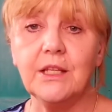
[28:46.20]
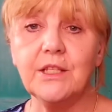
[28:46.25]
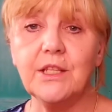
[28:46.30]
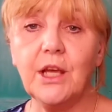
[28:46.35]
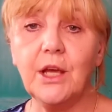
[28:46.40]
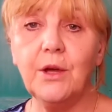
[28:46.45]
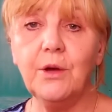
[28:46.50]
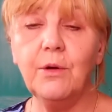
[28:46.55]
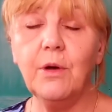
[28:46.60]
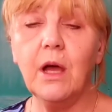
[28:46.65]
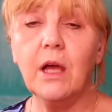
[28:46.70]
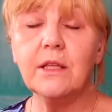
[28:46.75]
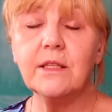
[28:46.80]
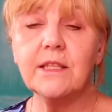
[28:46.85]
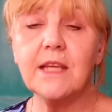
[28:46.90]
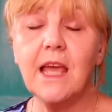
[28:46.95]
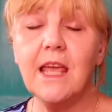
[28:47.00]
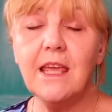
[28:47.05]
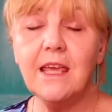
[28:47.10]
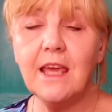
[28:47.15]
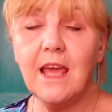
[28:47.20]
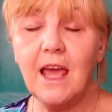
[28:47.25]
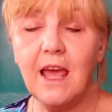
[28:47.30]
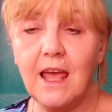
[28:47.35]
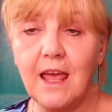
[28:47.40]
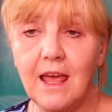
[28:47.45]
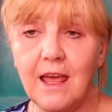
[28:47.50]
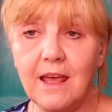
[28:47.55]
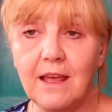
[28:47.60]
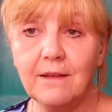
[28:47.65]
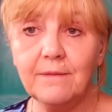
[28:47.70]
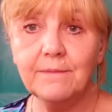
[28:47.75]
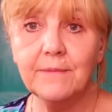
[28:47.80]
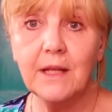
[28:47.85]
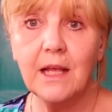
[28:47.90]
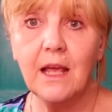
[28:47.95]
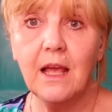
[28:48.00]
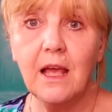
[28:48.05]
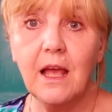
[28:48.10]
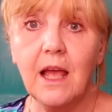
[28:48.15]
So take care
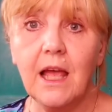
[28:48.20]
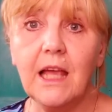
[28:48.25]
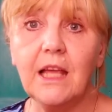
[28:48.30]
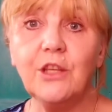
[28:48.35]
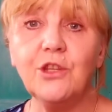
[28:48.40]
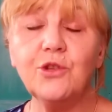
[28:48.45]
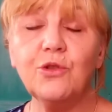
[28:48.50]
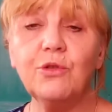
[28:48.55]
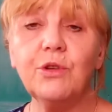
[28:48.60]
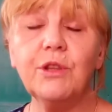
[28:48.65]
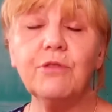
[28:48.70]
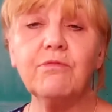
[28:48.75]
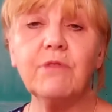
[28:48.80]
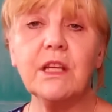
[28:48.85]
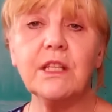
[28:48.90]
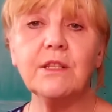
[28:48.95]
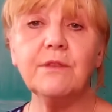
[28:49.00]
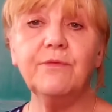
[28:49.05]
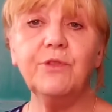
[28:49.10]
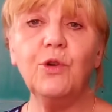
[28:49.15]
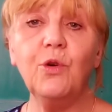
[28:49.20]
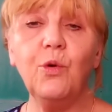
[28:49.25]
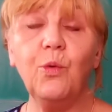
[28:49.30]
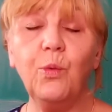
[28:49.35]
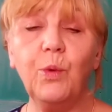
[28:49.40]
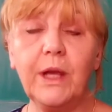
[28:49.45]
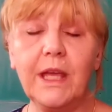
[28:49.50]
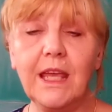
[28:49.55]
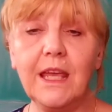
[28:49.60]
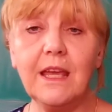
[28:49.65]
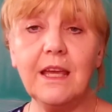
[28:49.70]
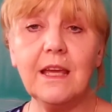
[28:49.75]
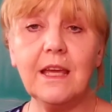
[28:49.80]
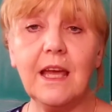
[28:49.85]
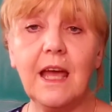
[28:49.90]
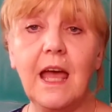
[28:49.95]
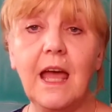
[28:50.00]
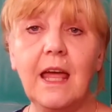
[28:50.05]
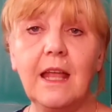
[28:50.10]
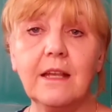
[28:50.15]
enjoy the rest of your week
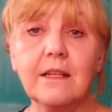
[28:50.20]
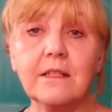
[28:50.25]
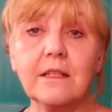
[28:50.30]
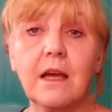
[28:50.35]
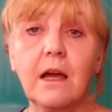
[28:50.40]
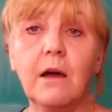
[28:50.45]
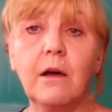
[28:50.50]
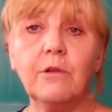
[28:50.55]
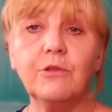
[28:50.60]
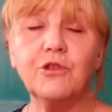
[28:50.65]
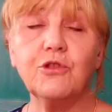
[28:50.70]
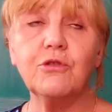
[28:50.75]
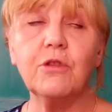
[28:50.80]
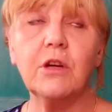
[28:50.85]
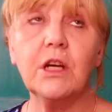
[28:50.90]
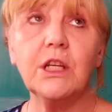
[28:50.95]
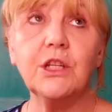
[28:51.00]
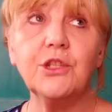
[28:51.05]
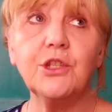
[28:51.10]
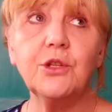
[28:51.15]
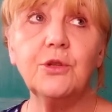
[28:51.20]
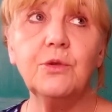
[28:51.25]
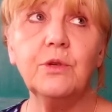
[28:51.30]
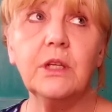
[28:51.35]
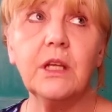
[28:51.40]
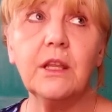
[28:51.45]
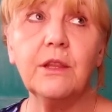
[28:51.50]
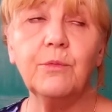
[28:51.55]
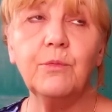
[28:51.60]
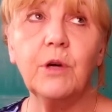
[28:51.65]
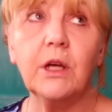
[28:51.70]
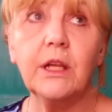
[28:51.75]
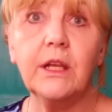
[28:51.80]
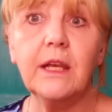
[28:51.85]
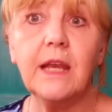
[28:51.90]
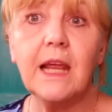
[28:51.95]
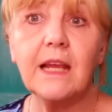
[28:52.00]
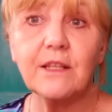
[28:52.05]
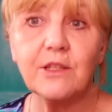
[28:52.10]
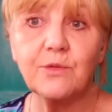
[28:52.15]
and I'll try and do another one
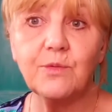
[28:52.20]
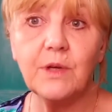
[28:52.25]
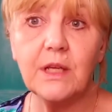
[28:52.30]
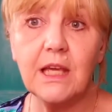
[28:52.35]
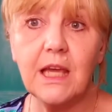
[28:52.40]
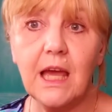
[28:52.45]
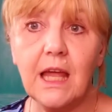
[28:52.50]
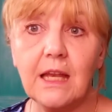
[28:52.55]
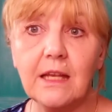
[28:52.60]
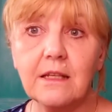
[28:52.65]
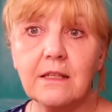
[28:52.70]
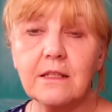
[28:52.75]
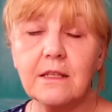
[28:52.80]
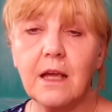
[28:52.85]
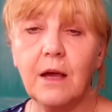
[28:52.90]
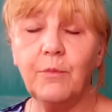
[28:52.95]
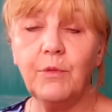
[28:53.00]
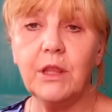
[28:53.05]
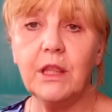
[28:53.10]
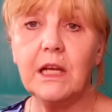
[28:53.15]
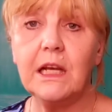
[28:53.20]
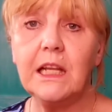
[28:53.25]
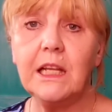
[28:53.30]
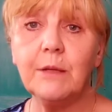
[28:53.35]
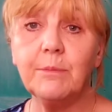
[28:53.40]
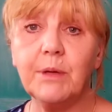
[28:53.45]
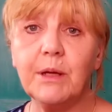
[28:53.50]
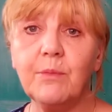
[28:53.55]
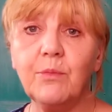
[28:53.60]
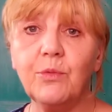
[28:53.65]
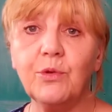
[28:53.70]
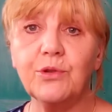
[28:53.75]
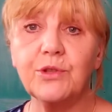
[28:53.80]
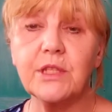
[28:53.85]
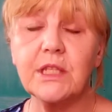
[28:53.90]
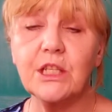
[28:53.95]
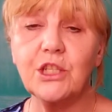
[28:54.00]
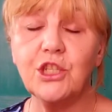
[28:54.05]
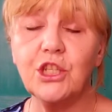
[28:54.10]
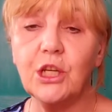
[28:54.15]
next weekend with a little bit more
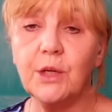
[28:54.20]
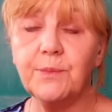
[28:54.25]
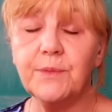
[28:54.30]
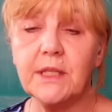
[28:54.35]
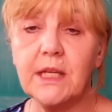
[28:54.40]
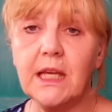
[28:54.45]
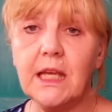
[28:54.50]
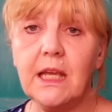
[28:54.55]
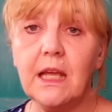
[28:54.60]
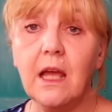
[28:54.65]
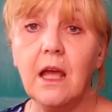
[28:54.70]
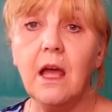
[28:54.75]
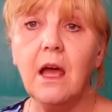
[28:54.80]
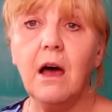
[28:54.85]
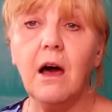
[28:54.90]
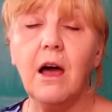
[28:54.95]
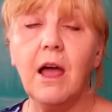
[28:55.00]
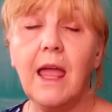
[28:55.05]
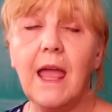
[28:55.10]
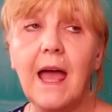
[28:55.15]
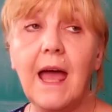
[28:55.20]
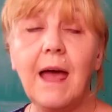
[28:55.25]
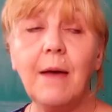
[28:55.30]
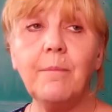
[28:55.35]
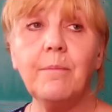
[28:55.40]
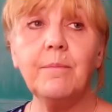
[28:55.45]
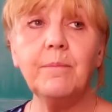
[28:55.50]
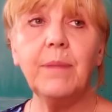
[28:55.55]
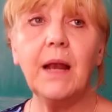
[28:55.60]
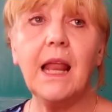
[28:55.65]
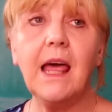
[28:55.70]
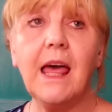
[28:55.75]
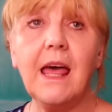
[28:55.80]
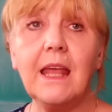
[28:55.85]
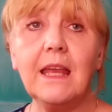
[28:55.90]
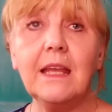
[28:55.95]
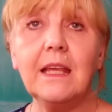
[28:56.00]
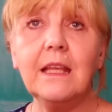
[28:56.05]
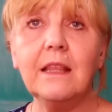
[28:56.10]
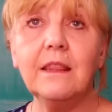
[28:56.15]
stitchy update. I am
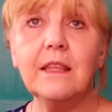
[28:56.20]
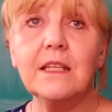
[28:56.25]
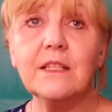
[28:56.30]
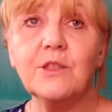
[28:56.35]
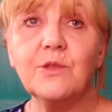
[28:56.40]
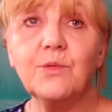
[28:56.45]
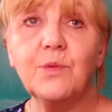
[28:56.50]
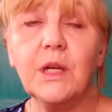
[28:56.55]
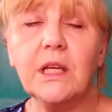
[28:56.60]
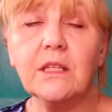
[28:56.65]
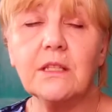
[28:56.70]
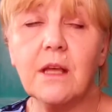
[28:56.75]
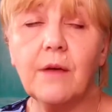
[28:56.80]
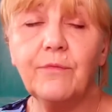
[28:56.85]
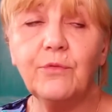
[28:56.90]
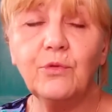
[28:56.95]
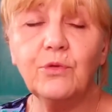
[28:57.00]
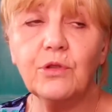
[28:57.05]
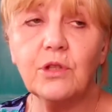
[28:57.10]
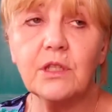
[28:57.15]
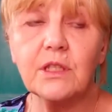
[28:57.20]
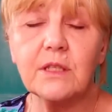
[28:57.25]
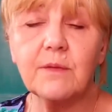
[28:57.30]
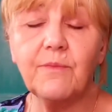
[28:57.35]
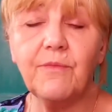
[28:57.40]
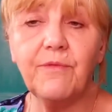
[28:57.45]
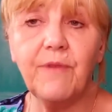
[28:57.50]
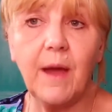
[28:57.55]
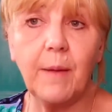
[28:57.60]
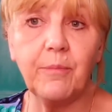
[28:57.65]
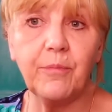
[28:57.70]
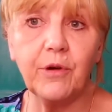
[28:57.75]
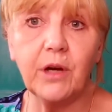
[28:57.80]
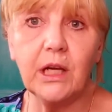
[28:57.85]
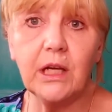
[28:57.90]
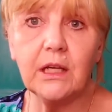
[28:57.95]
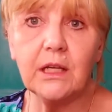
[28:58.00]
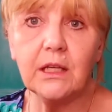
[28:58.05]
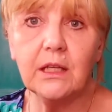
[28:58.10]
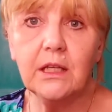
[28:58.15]
planning this week as I've ordered some
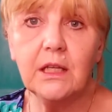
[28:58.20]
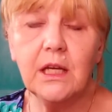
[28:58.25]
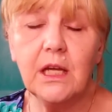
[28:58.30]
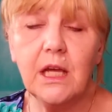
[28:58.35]
fabric